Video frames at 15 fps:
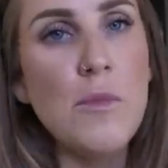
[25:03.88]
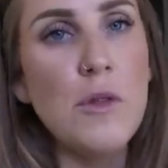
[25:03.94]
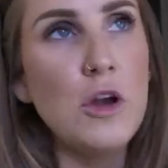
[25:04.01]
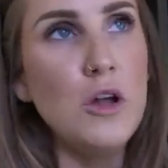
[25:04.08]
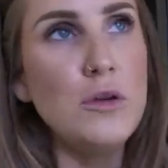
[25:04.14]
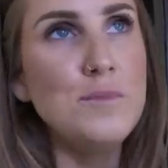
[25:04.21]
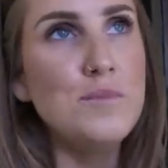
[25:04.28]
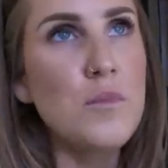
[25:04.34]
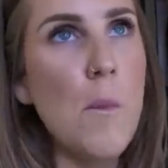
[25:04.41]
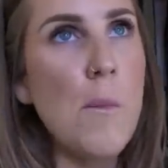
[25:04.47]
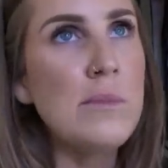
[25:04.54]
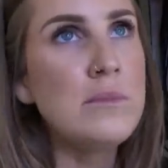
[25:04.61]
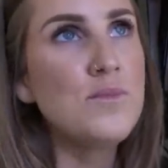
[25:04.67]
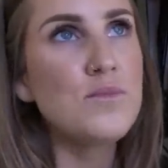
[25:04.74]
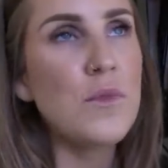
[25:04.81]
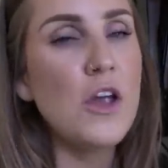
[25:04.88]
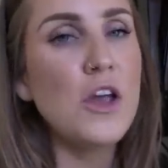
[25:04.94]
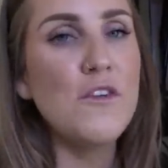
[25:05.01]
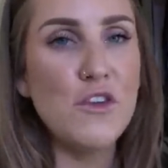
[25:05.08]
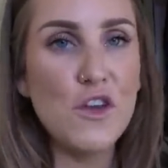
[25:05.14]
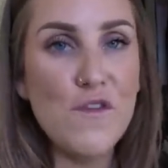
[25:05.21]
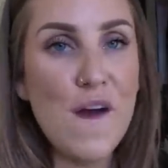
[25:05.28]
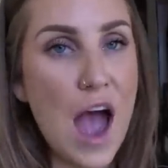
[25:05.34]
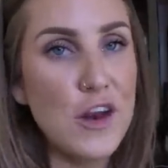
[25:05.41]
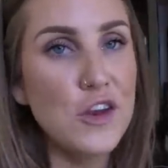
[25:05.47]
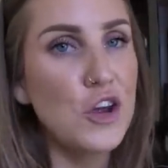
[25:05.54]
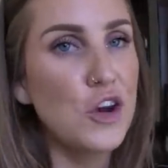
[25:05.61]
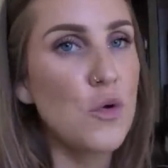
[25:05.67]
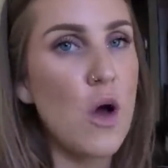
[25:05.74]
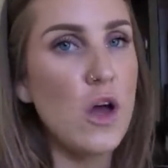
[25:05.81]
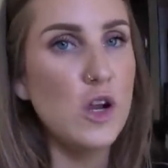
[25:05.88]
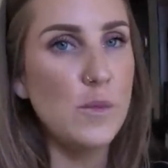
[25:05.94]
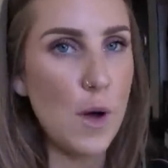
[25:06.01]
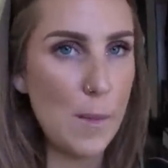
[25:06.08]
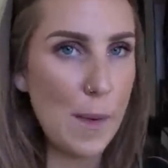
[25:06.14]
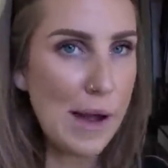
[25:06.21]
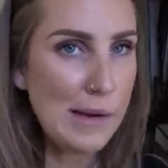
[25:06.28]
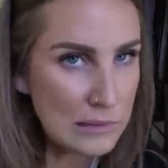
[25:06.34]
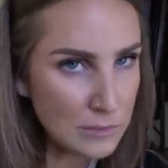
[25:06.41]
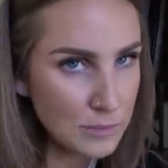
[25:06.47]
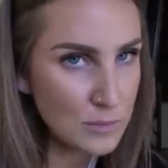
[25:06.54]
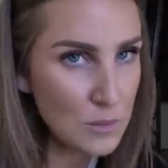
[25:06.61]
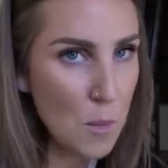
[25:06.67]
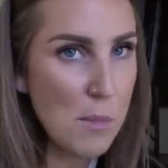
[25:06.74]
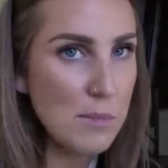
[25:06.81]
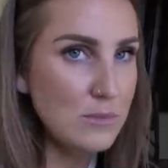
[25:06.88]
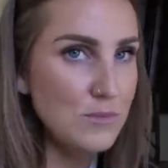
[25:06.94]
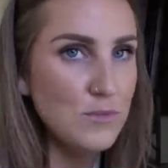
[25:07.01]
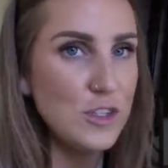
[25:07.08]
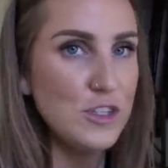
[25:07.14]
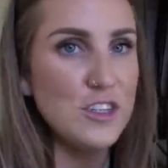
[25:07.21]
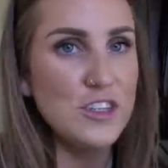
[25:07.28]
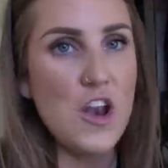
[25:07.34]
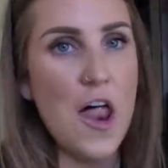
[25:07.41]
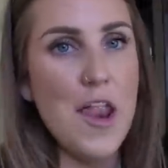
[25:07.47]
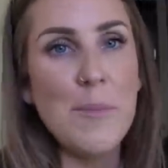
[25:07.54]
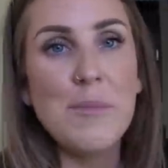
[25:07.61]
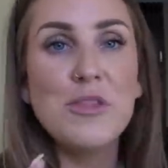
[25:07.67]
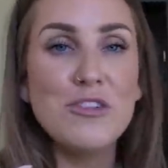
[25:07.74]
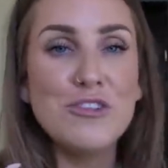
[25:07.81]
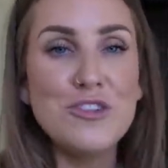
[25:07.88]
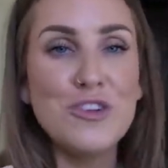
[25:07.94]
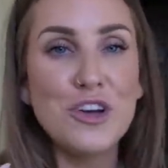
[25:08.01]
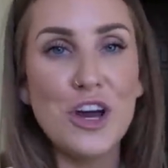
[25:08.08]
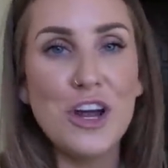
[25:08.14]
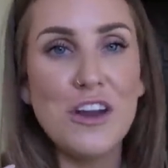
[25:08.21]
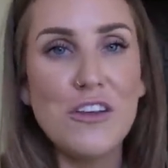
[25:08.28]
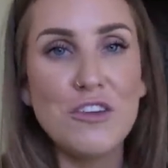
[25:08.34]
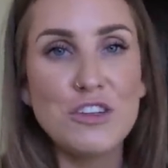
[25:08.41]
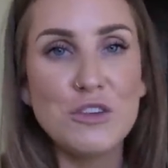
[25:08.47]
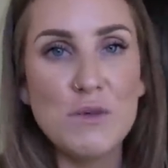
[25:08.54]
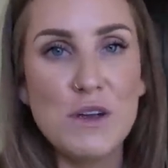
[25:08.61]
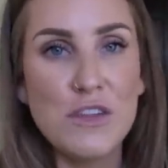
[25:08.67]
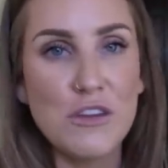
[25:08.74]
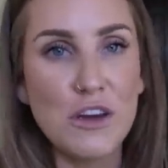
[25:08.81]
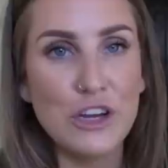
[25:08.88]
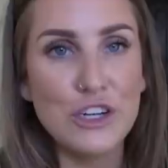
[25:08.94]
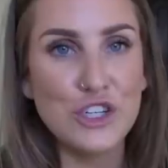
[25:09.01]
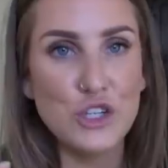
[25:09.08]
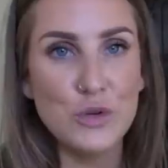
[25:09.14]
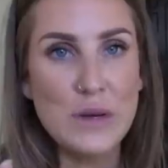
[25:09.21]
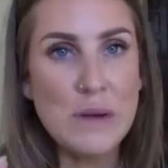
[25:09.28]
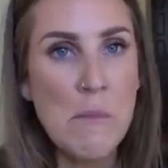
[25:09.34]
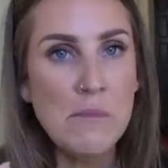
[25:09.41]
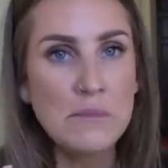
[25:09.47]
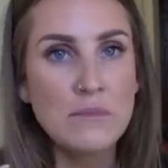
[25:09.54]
little, like if you've had good quality boba, this is not it. But they're still good and they're sweet and they're like chewy